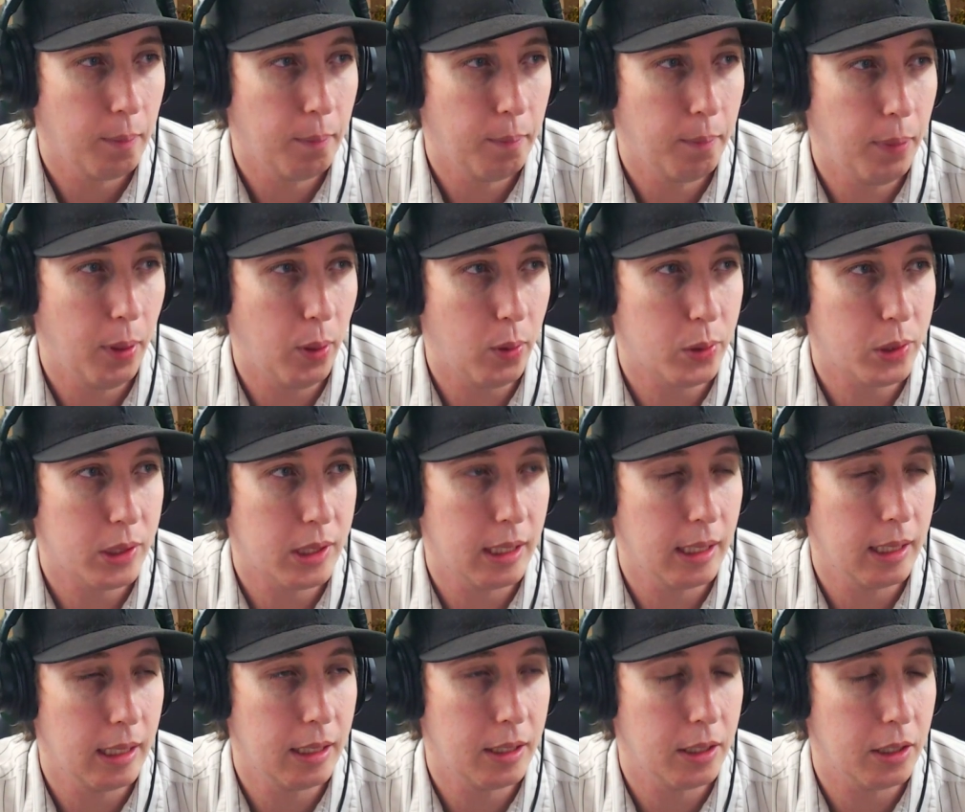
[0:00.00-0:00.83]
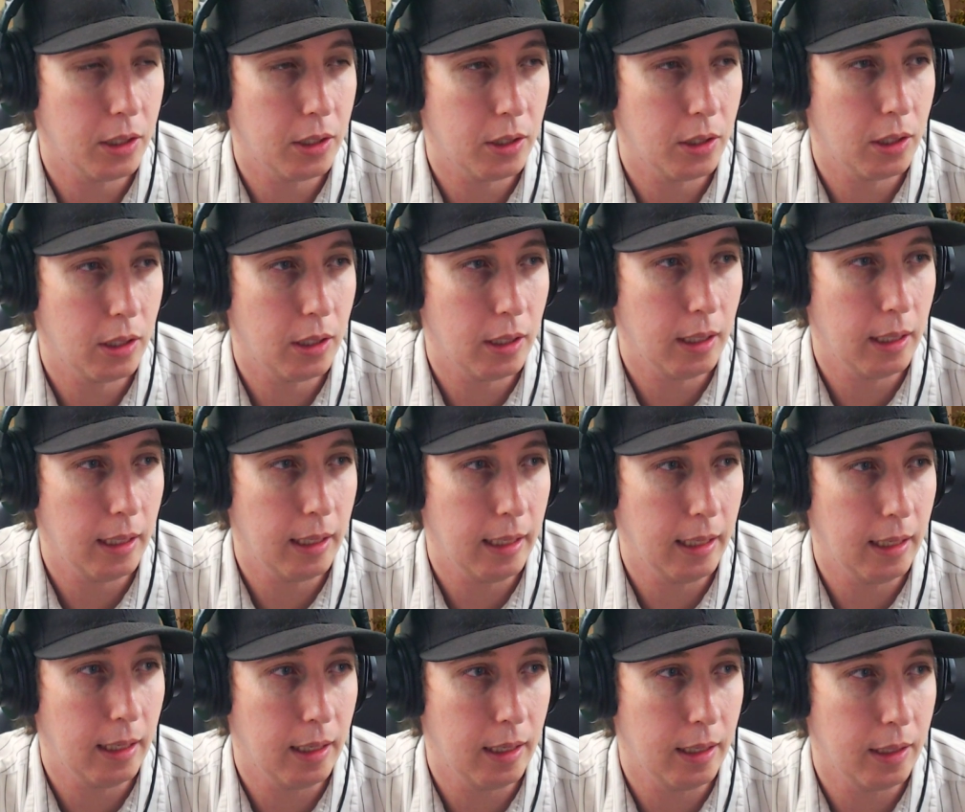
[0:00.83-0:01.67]
posted
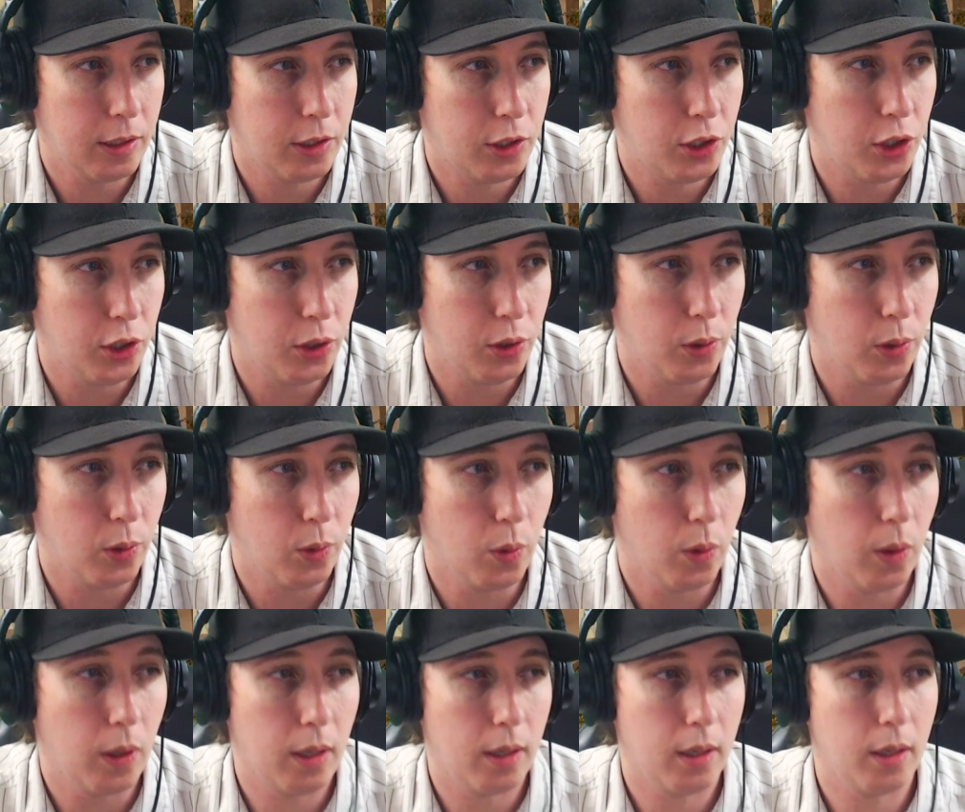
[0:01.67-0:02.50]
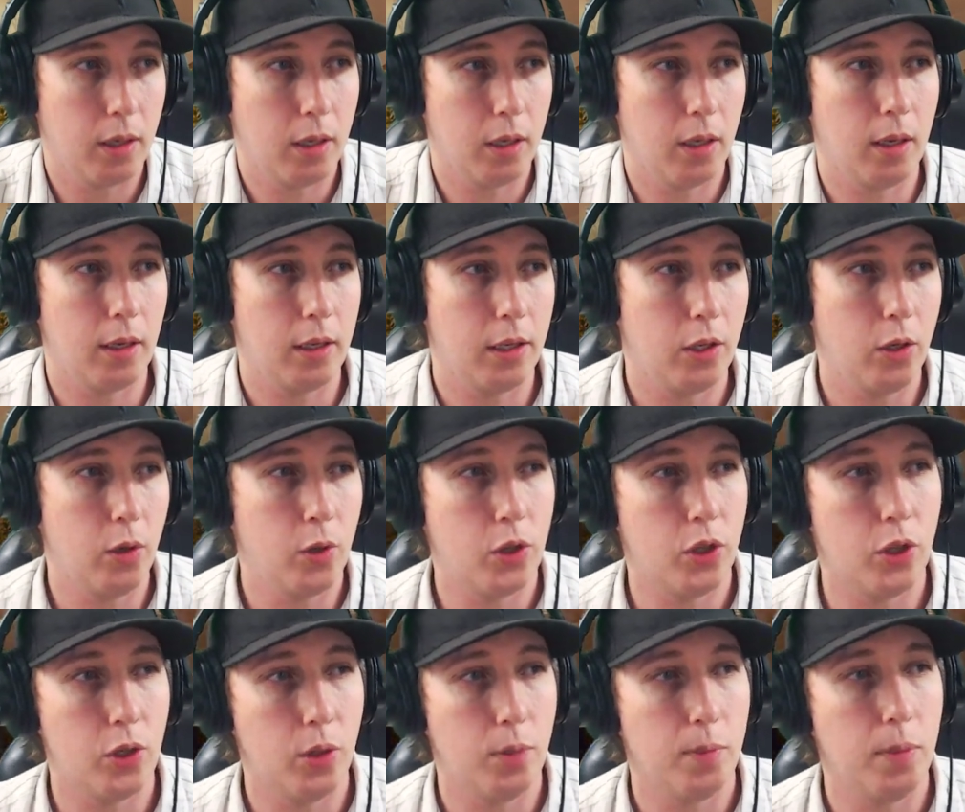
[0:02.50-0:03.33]
to
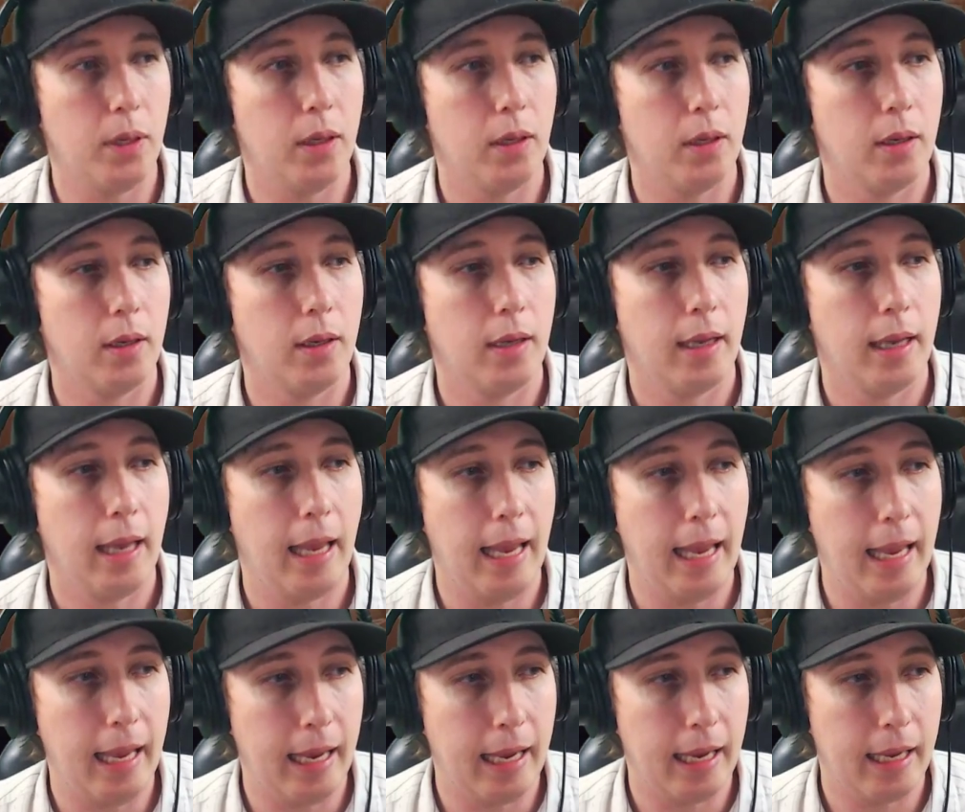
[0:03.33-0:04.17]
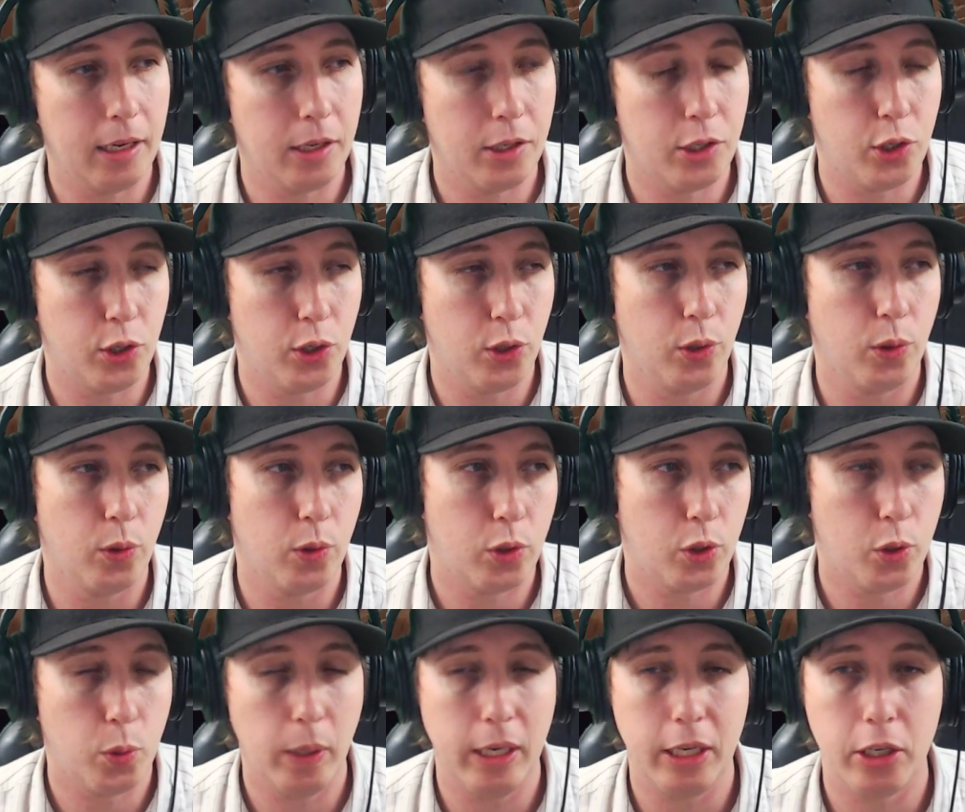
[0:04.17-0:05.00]
YouTube and to
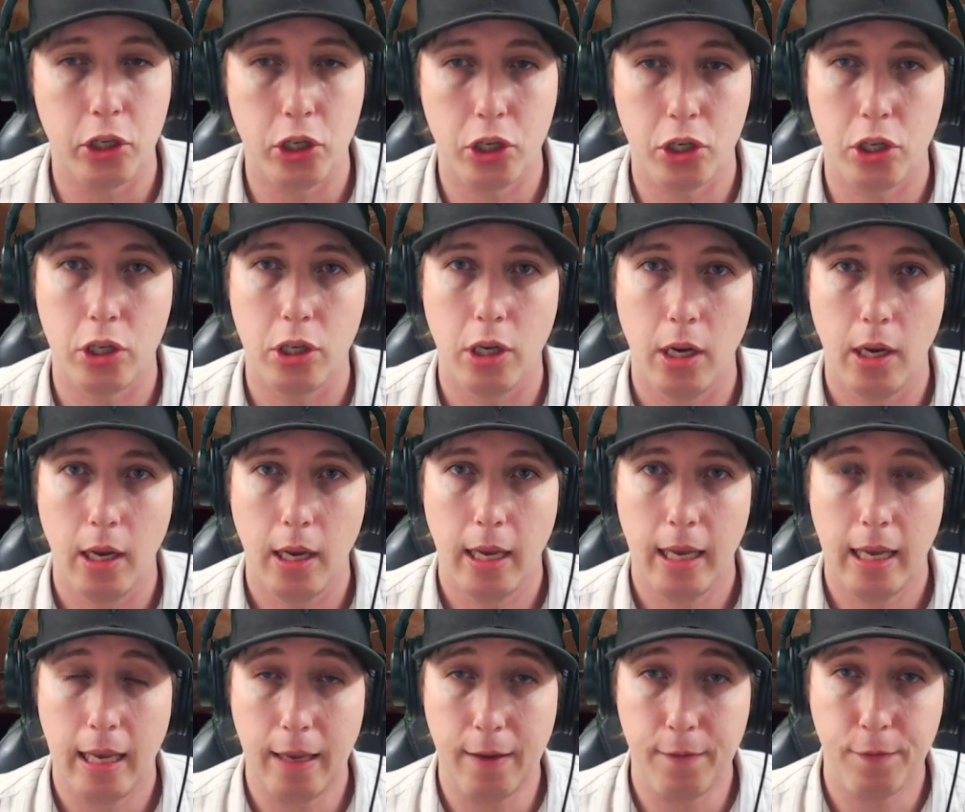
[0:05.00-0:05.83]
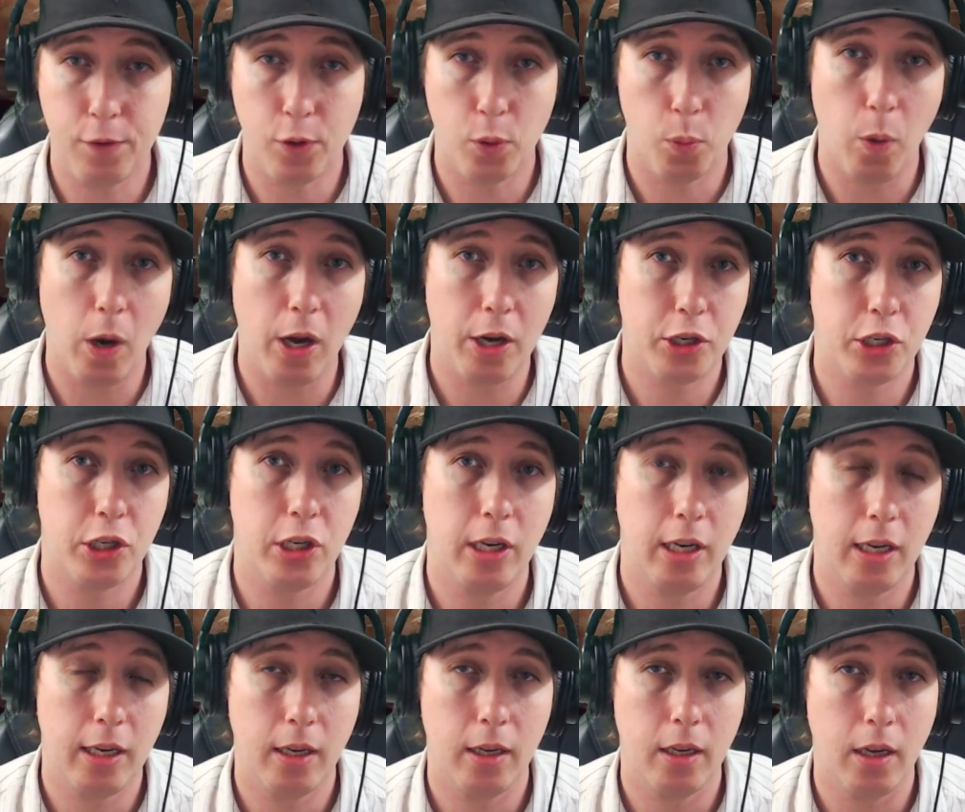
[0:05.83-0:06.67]
Twitch. If you're
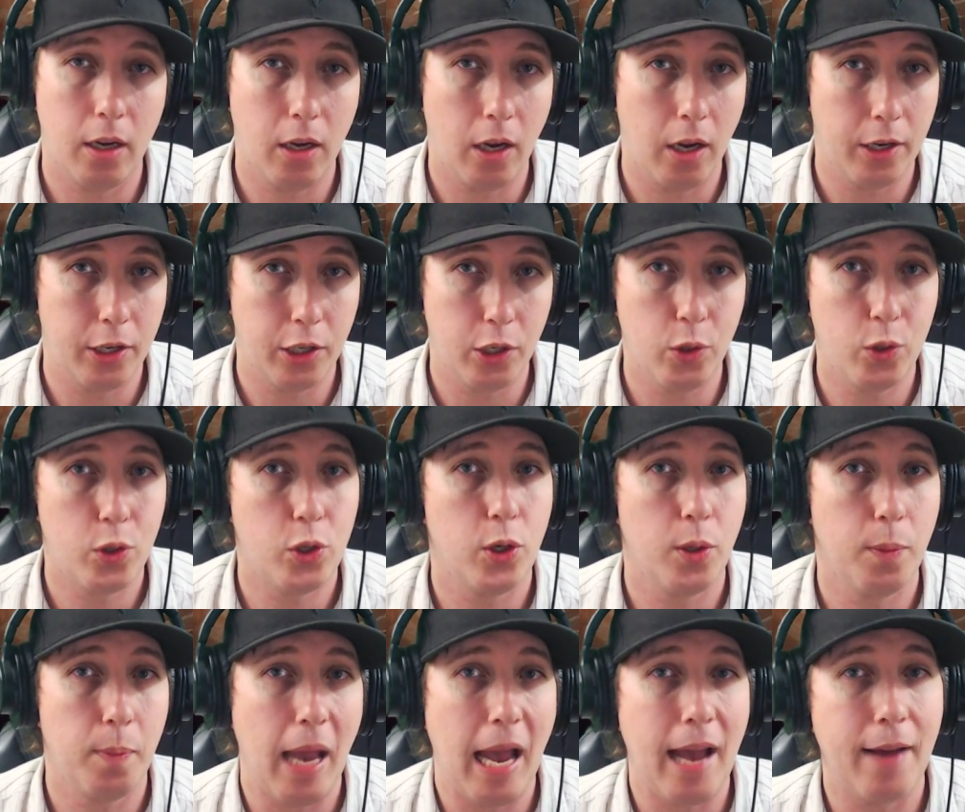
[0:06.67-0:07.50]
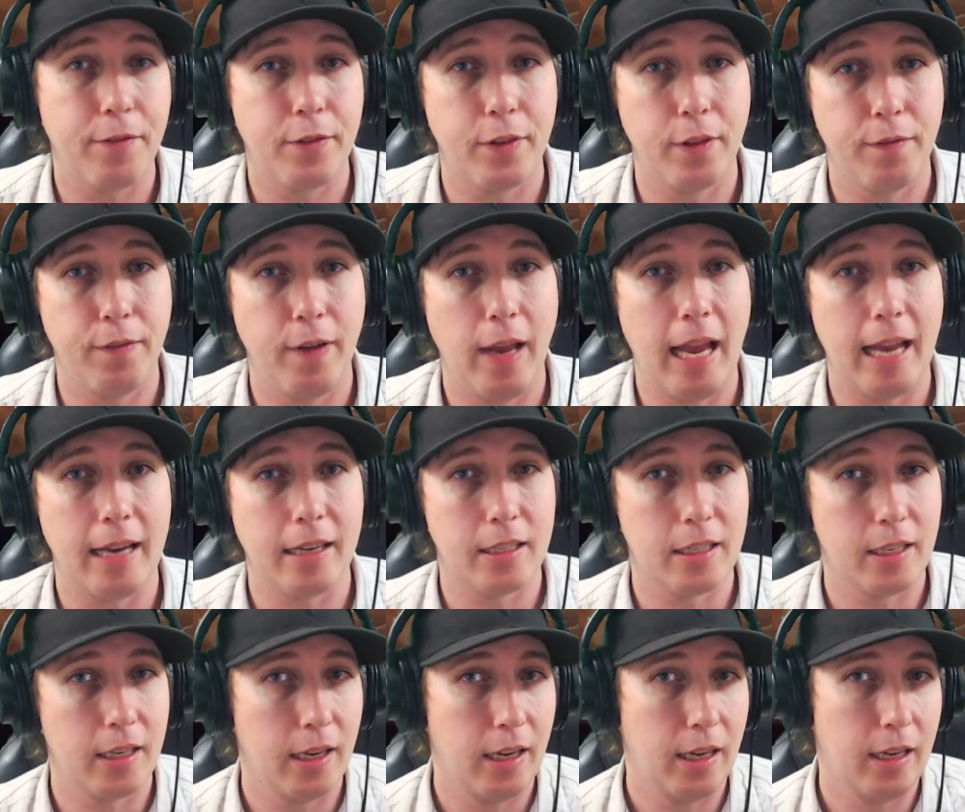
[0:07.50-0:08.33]
watching on YouTube after the
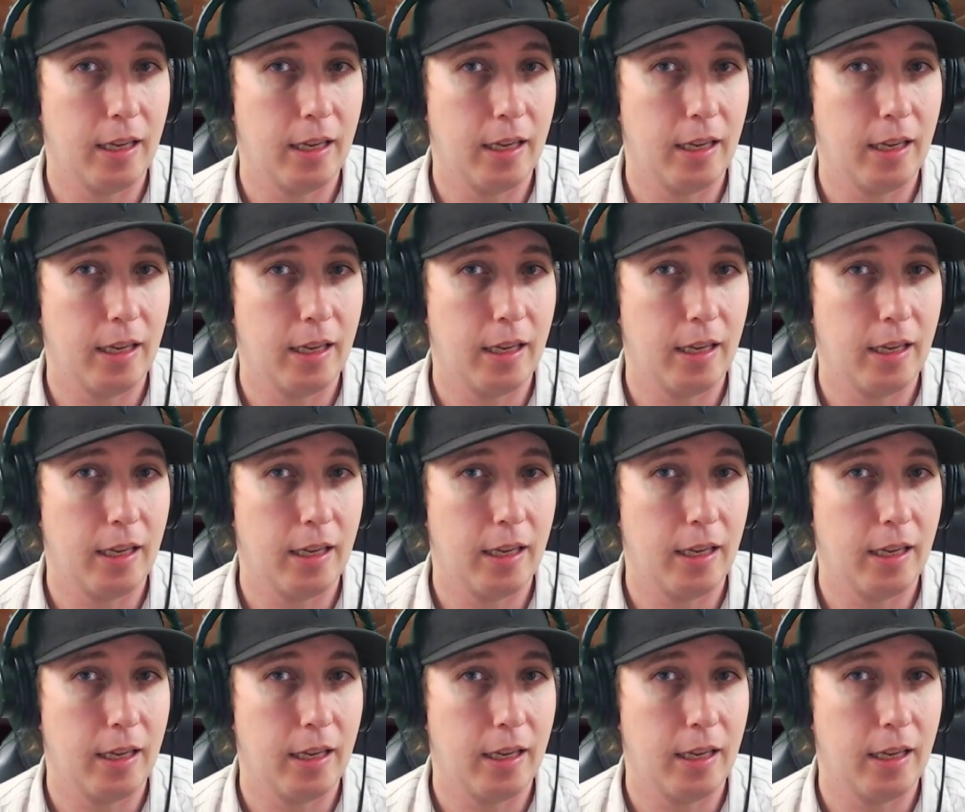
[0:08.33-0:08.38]
fact,